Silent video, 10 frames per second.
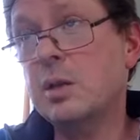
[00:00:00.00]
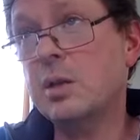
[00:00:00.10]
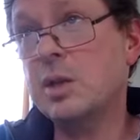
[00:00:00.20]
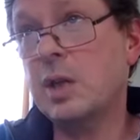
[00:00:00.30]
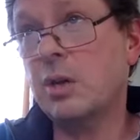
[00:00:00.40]

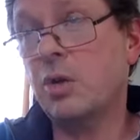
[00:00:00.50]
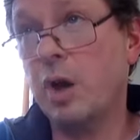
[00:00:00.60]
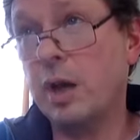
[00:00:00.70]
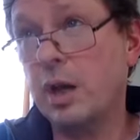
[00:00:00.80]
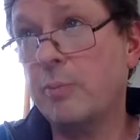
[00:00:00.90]

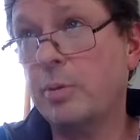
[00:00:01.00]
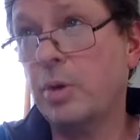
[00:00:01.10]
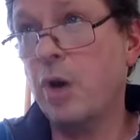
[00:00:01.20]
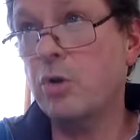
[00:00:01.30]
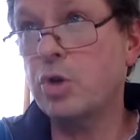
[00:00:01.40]
synchronic
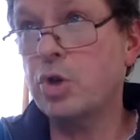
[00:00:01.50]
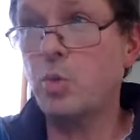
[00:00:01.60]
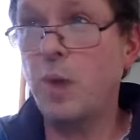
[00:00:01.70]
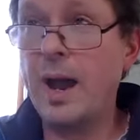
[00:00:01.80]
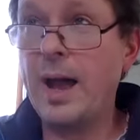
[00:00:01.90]
approach
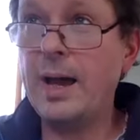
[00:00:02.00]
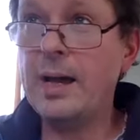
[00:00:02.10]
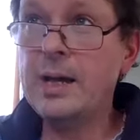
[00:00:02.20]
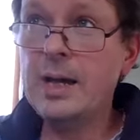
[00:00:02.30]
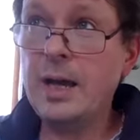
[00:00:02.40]
where,